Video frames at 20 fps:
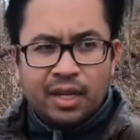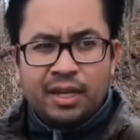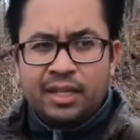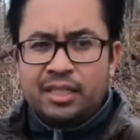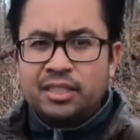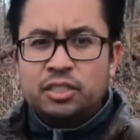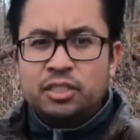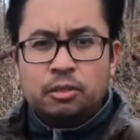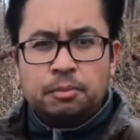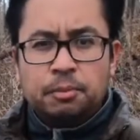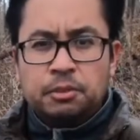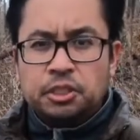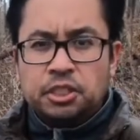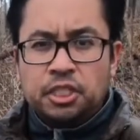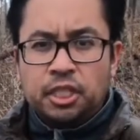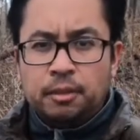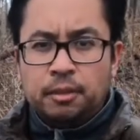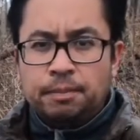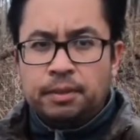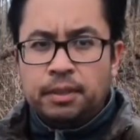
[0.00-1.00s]
Super
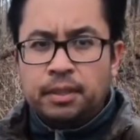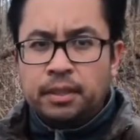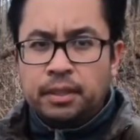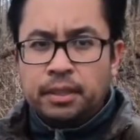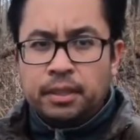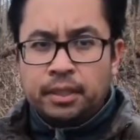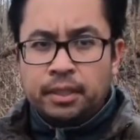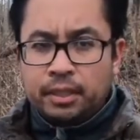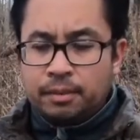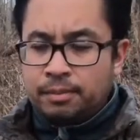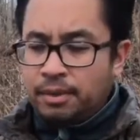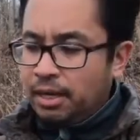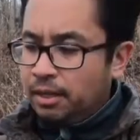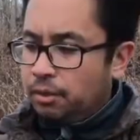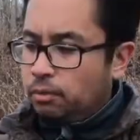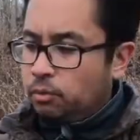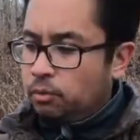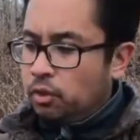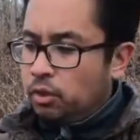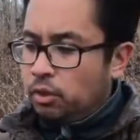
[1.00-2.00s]
cheap, you can buy
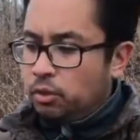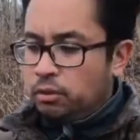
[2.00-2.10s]
the roll.